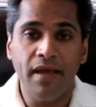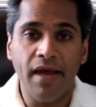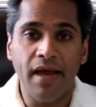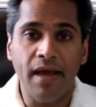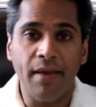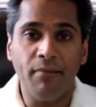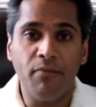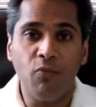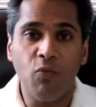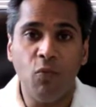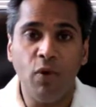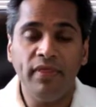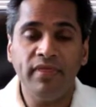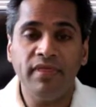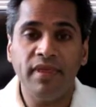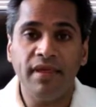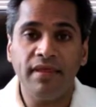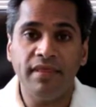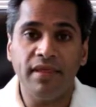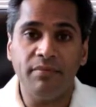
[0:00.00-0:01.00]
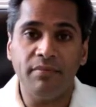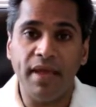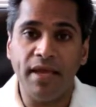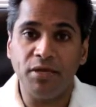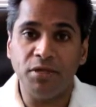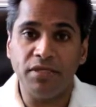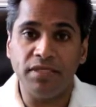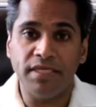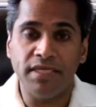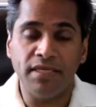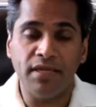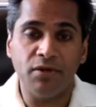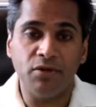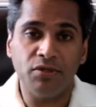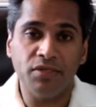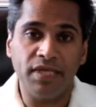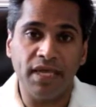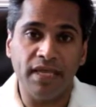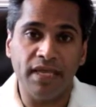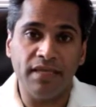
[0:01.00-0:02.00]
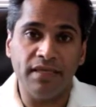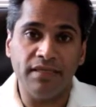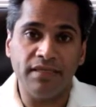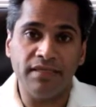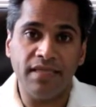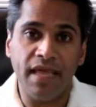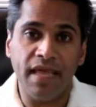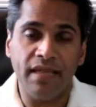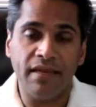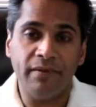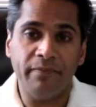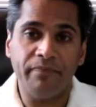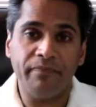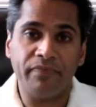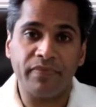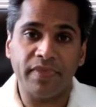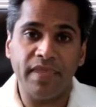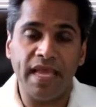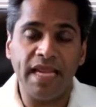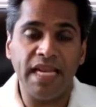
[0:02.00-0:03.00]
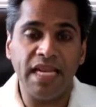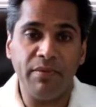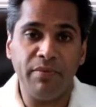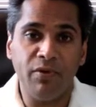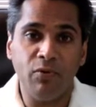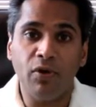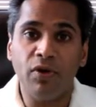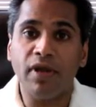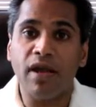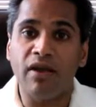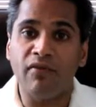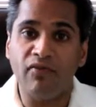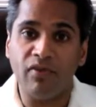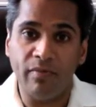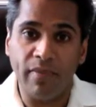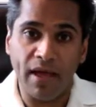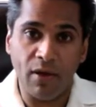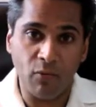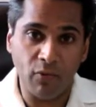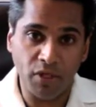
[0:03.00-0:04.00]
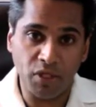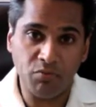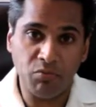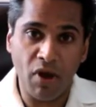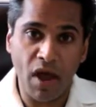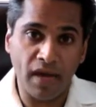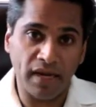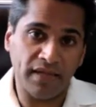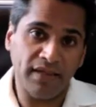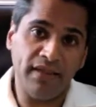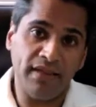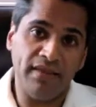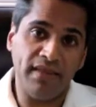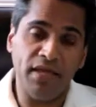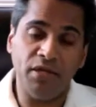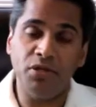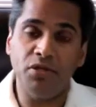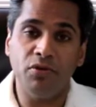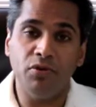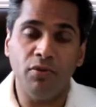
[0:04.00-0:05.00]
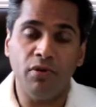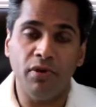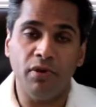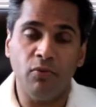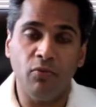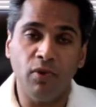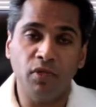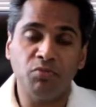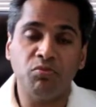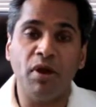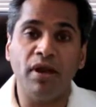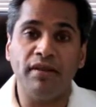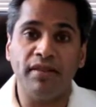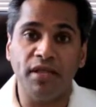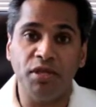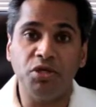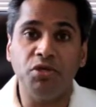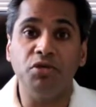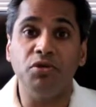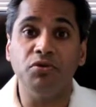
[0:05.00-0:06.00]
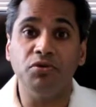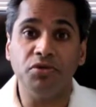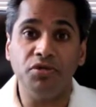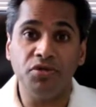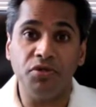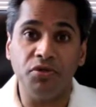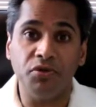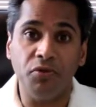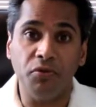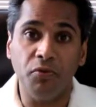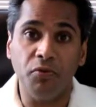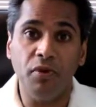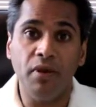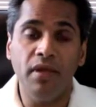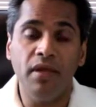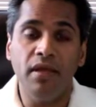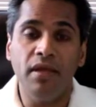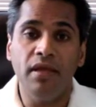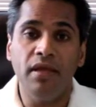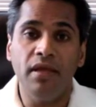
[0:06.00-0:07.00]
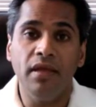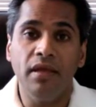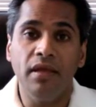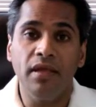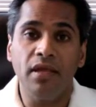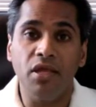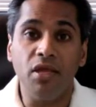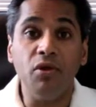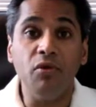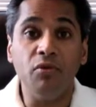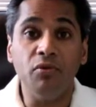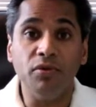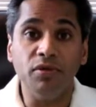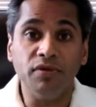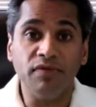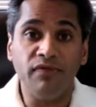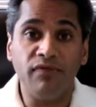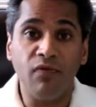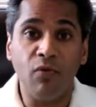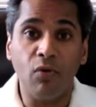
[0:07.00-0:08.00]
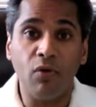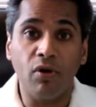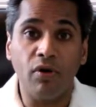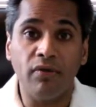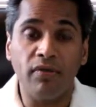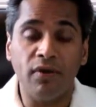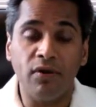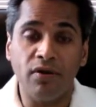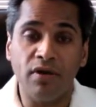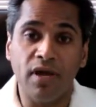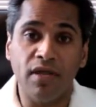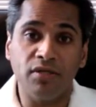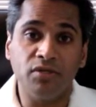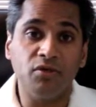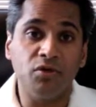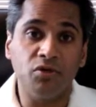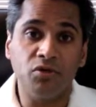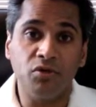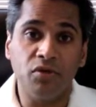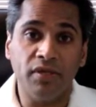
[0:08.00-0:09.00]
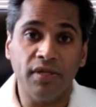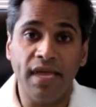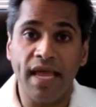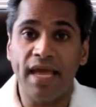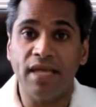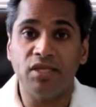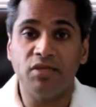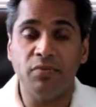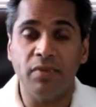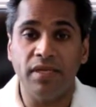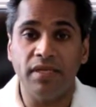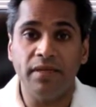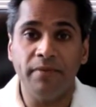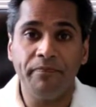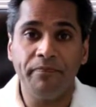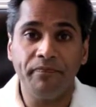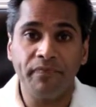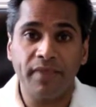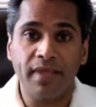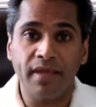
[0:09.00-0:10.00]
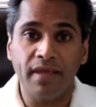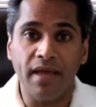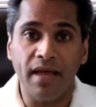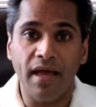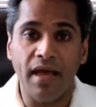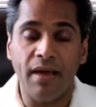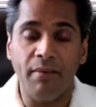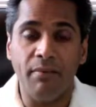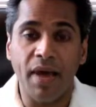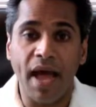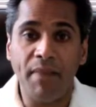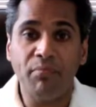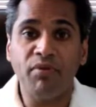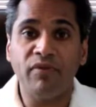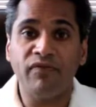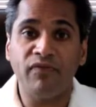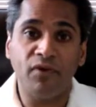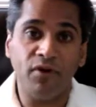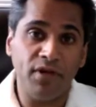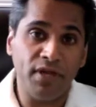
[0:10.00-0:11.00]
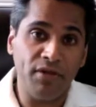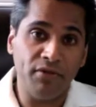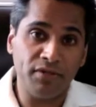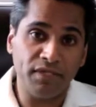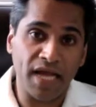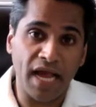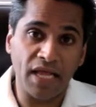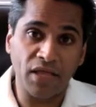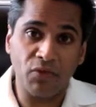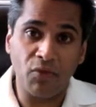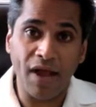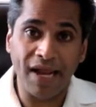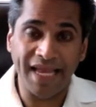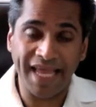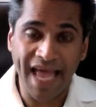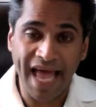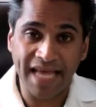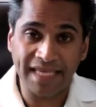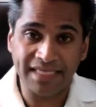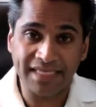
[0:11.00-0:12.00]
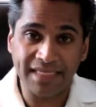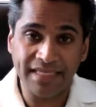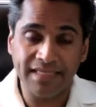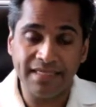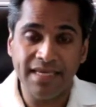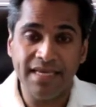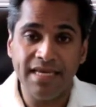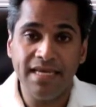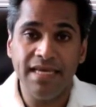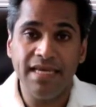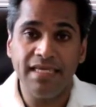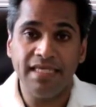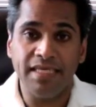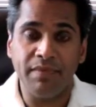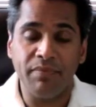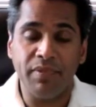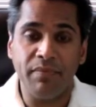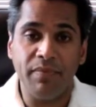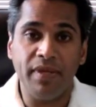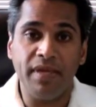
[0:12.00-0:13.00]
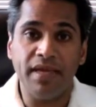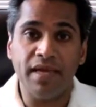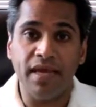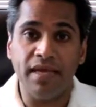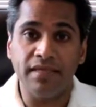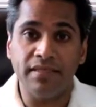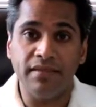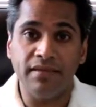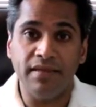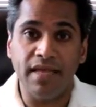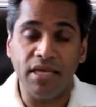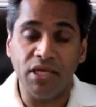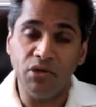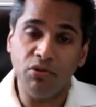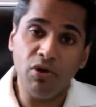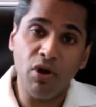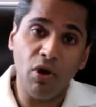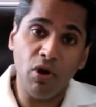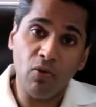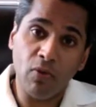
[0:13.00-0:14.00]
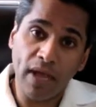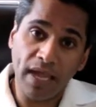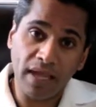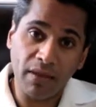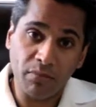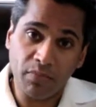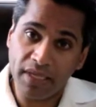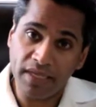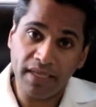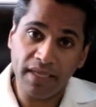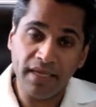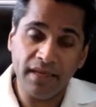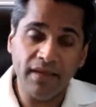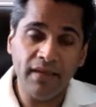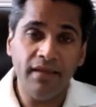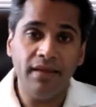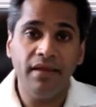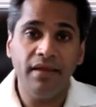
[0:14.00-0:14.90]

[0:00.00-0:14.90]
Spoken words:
One thing that patients need to understand is that they need to be real careful about which product they choose to use for their non-surgical enhancement. I prefer to use hyaluronic acids simply because they do go away completely.